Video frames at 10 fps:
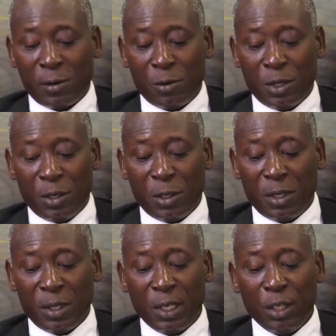We
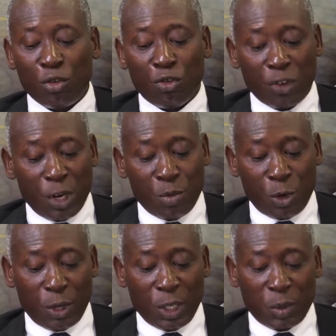need to train
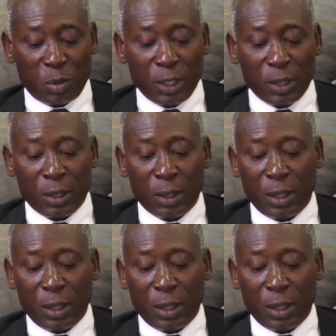more experts.